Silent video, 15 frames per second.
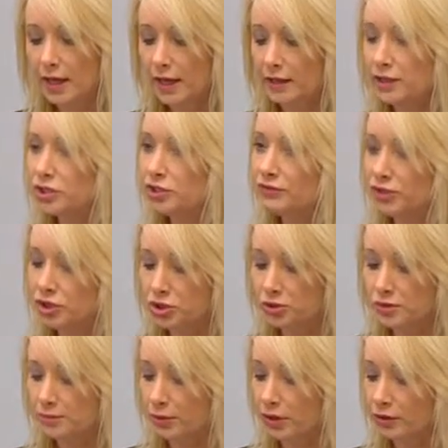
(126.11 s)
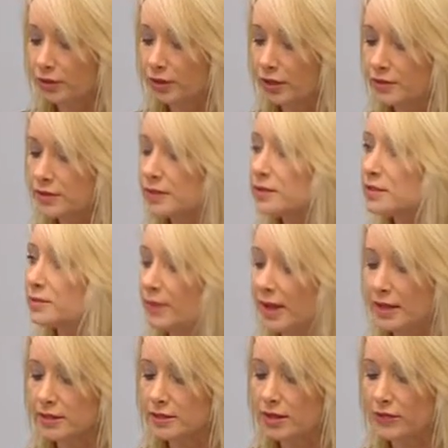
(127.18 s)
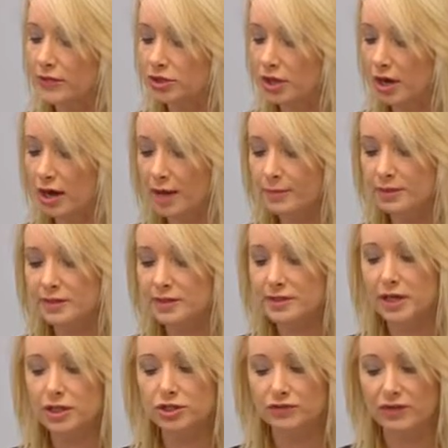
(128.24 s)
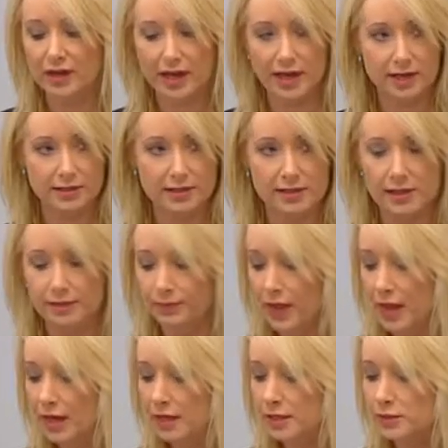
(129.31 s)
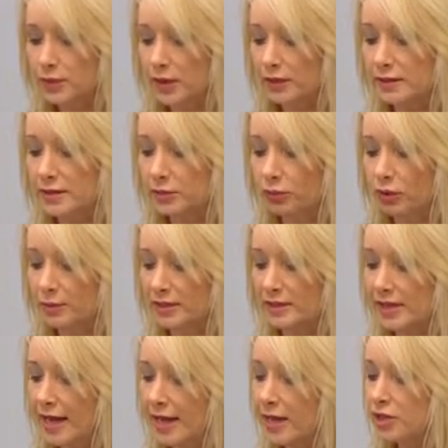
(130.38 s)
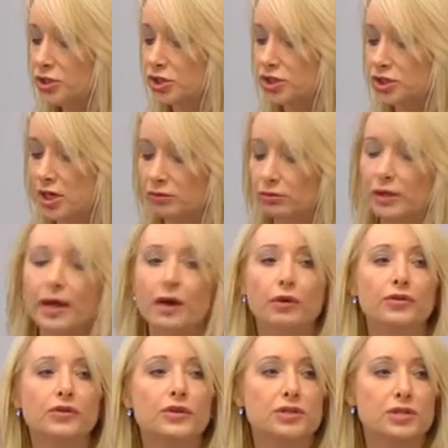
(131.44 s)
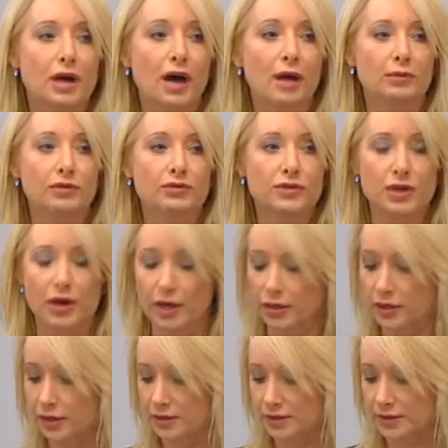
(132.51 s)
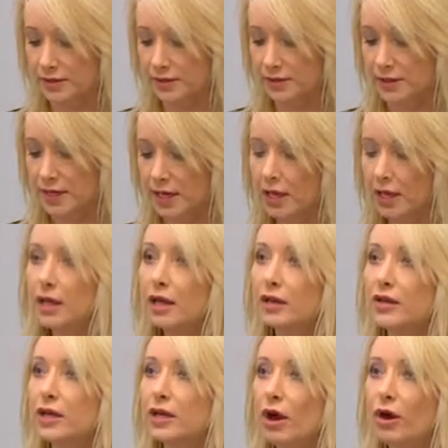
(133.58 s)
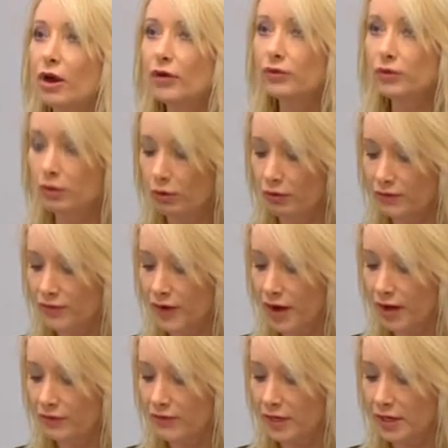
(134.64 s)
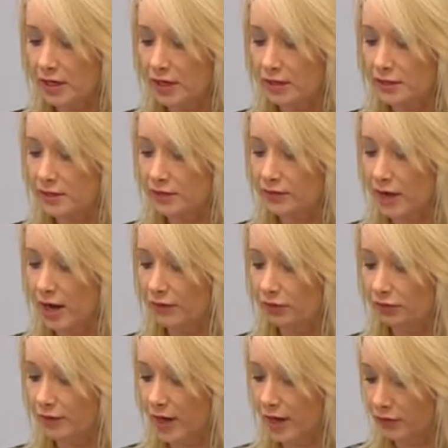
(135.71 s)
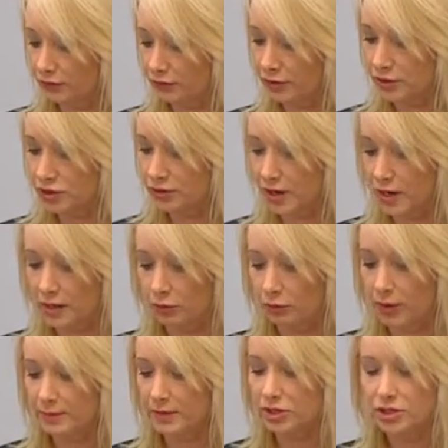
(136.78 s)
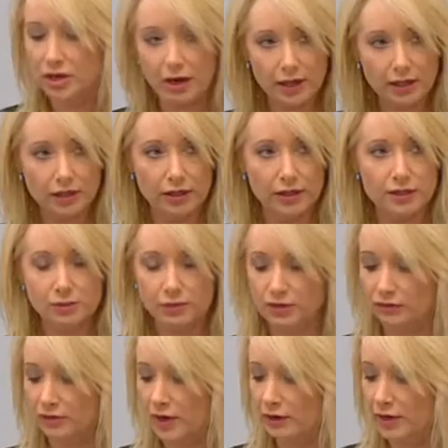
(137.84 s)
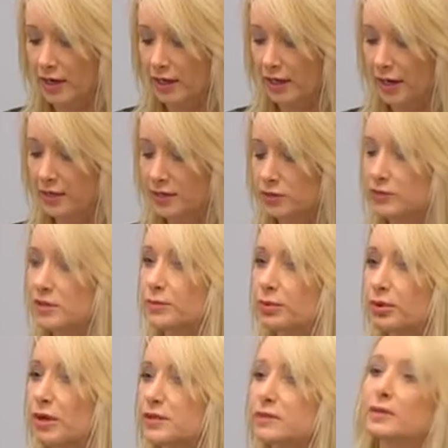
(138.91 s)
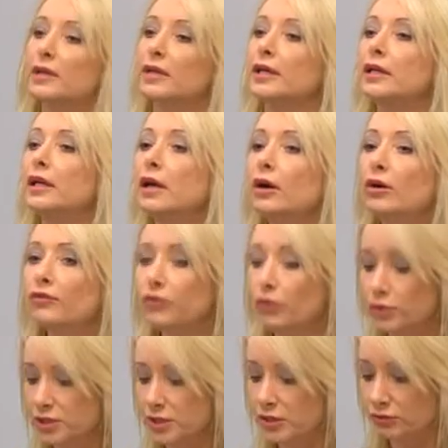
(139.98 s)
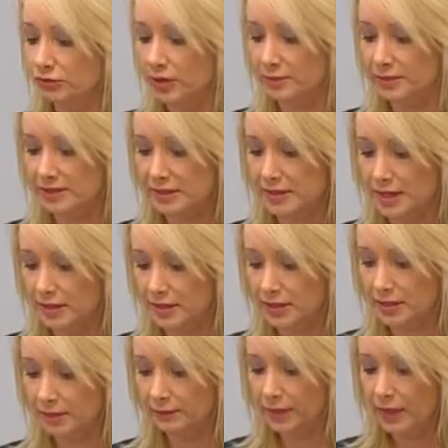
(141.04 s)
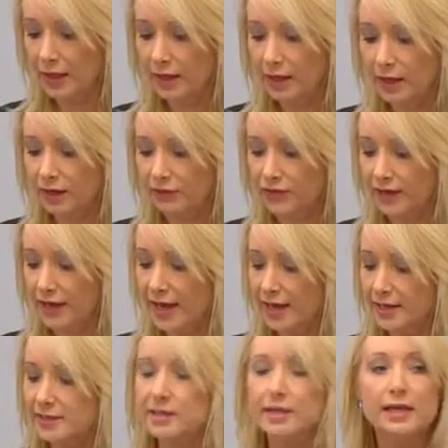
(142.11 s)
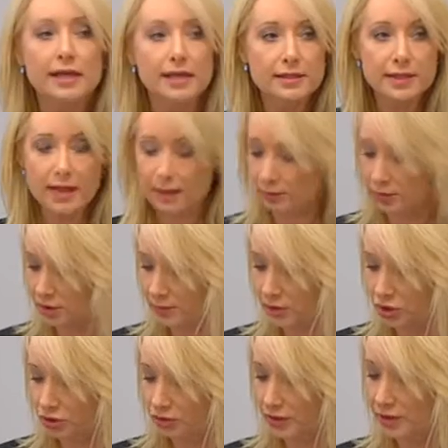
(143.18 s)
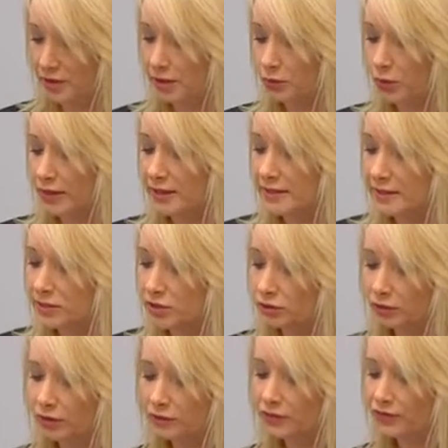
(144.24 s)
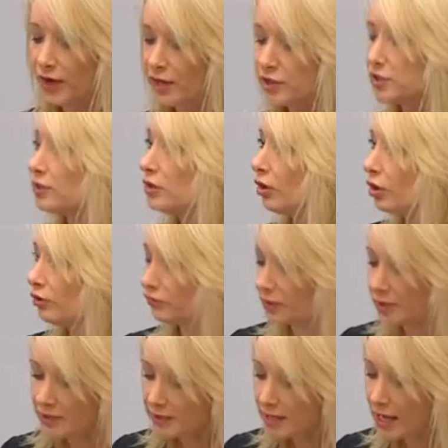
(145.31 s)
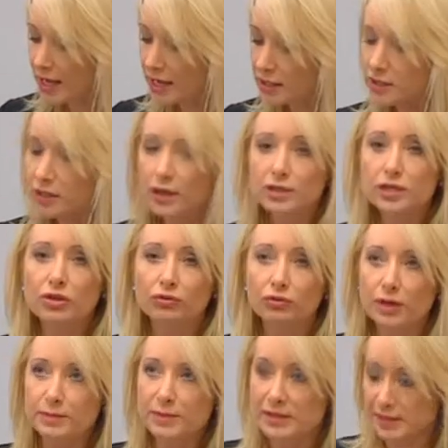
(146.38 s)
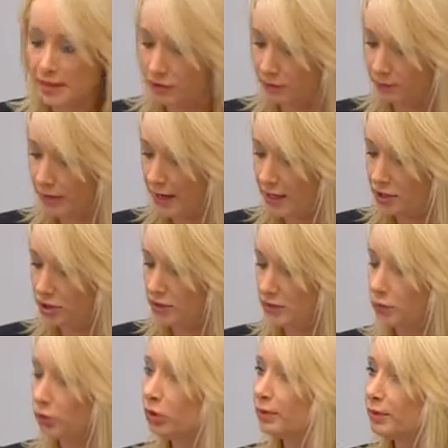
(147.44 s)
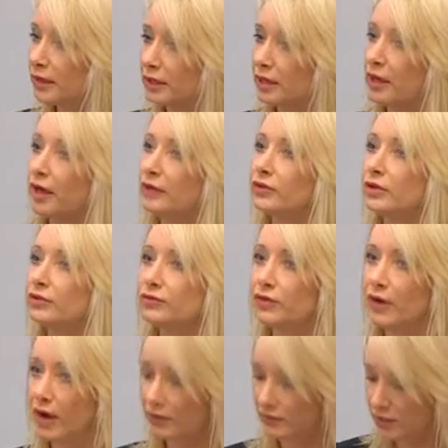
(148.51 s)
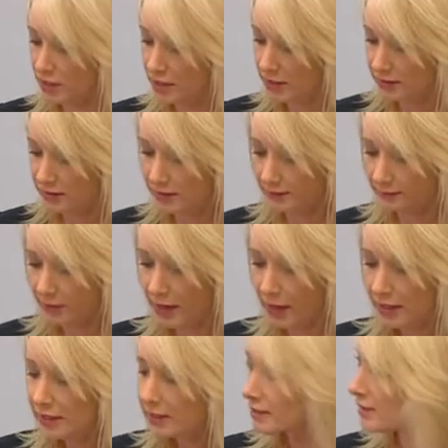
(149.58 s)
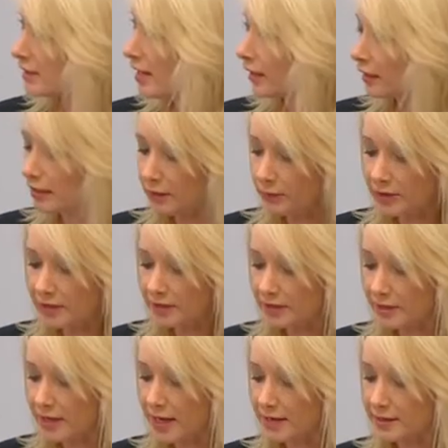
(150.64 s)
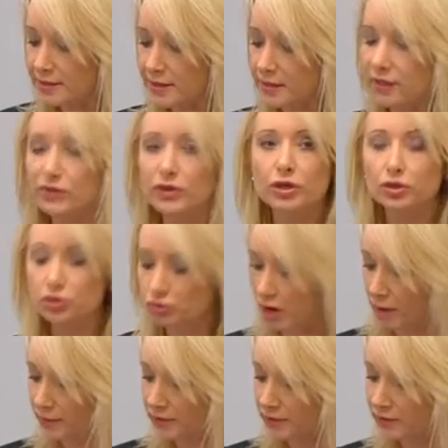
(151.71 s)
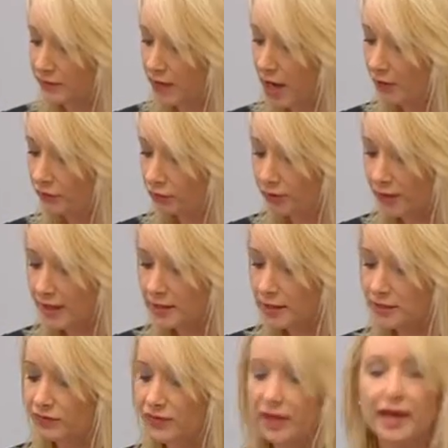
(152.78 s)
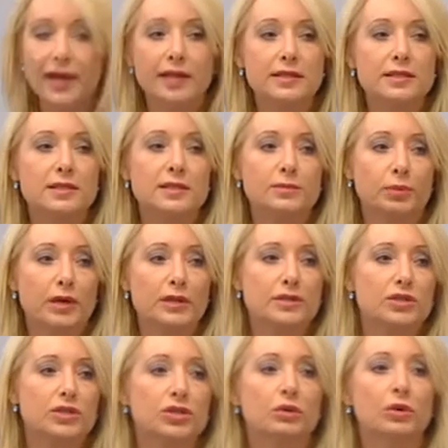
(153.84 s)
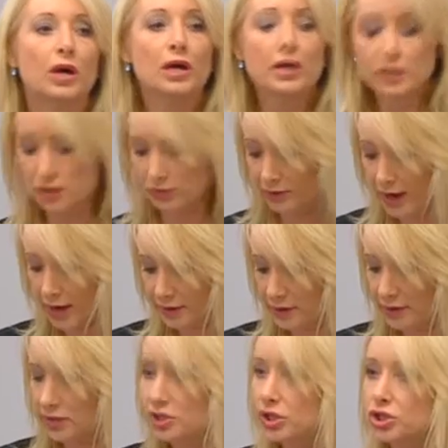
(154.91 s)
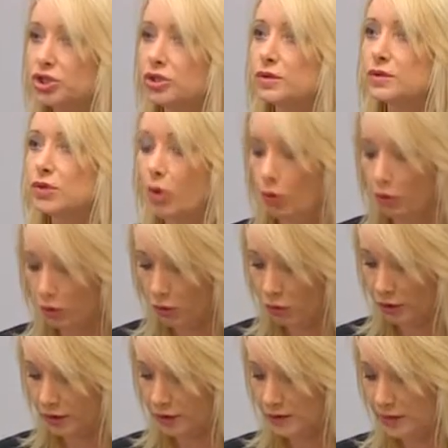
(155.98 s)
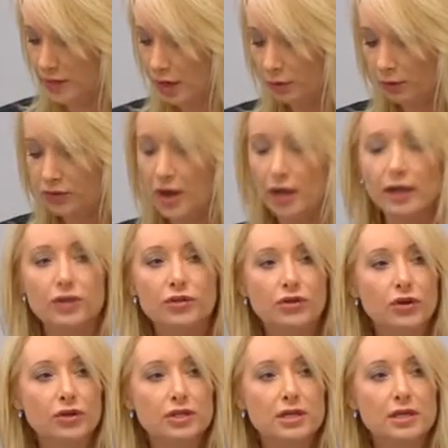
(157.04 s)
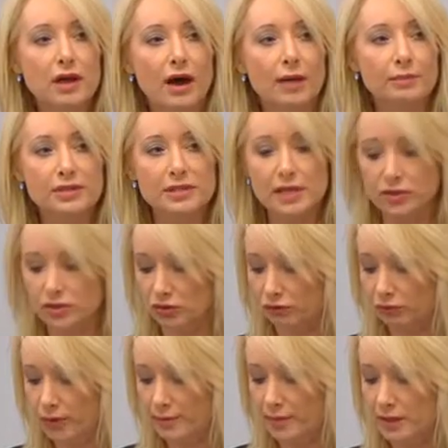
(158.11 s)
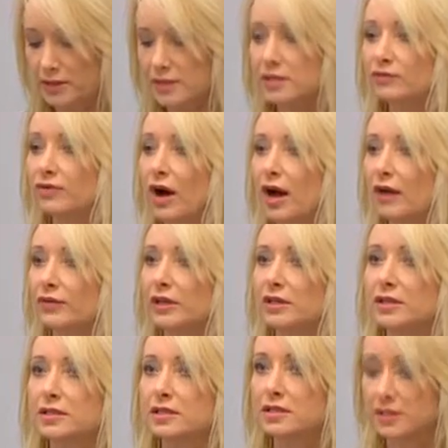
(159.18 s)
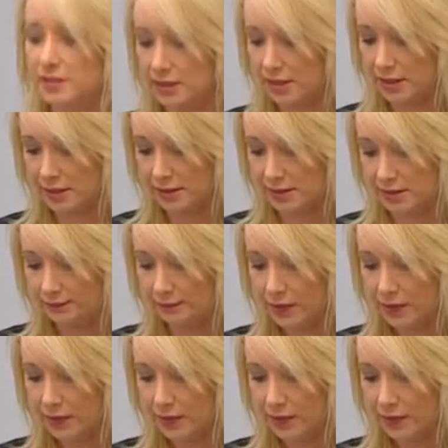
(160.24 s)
An individual's prognosis depends on the type and stage of the cancer, as well as the woman's age and general health at the time of diagnosis. The overall five-year survival rate for Australian women diagnosed with ovarian cancer is approximately forty-three per cent. If the cancer is able to be treated when it's still confined to the ovaries, ninety-three per cent of patients will be alive in five years. Sadly, we see a significant drop in survival rates if the cancer spreads to surrounding tissues or organs, with only thirty-nine per cent of women surviving this disease.